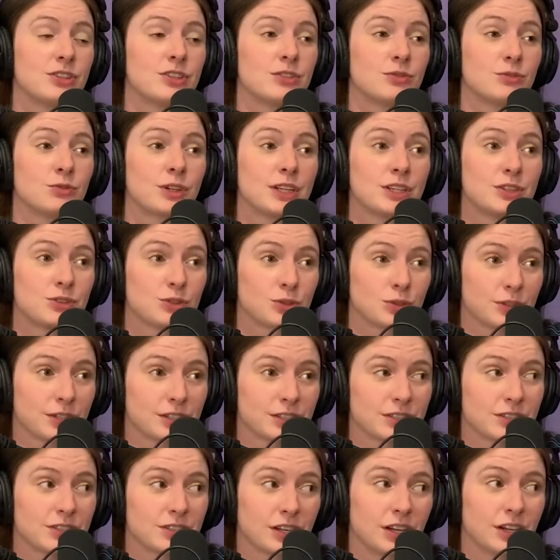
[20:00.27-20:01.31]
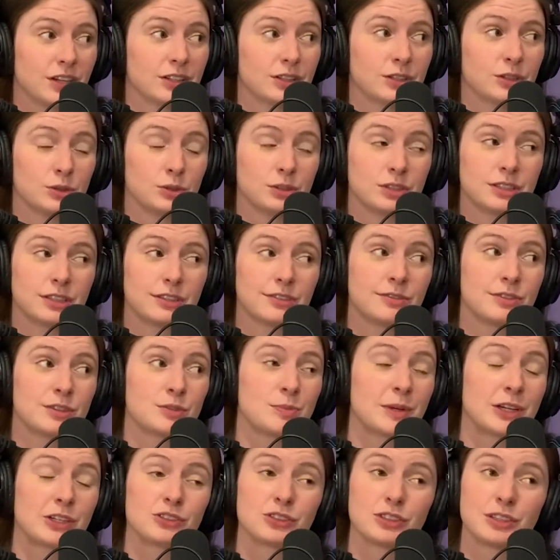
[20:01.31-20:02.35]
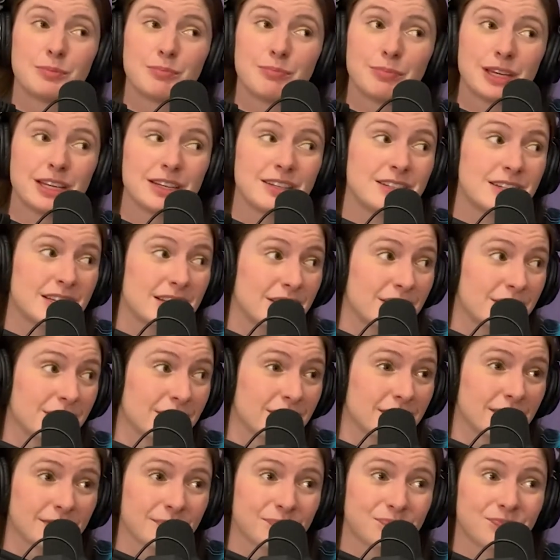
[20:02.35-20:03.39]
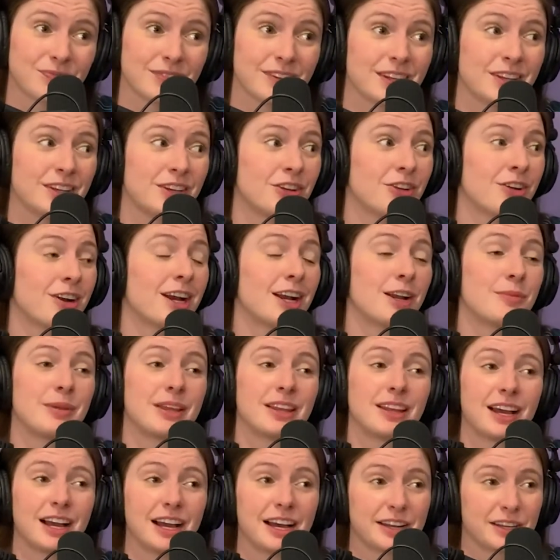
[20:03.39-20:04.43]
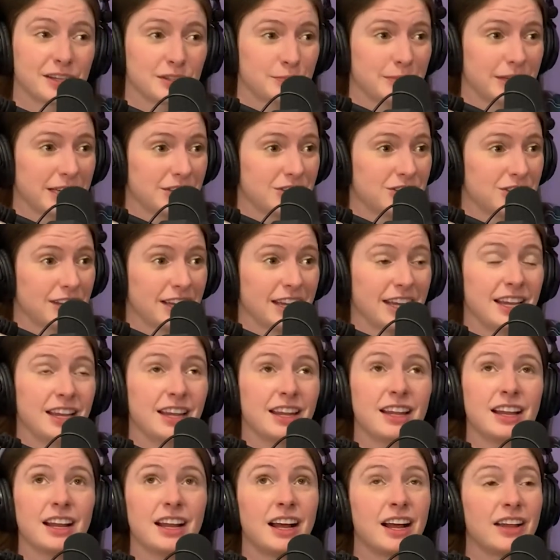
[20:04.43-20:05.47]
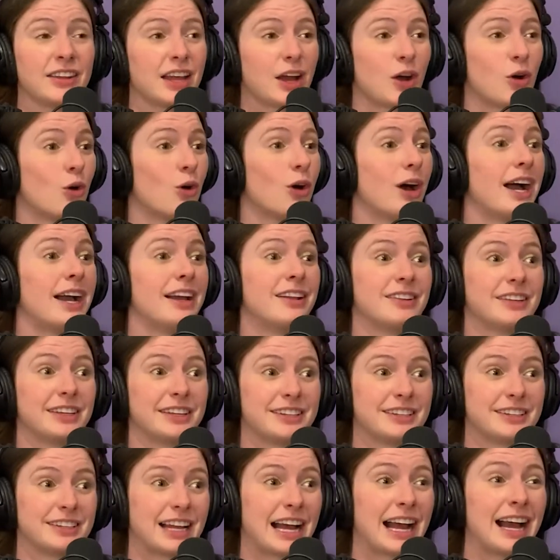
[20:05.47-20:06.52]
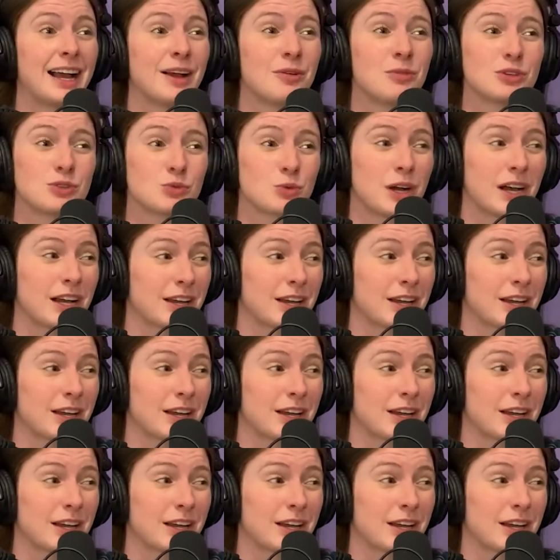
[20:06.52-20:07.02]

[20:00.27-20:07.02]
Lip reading: resorts, all-inclusive, especially mid-tier. You're going to be the hottest bitch on the whole island. I was walking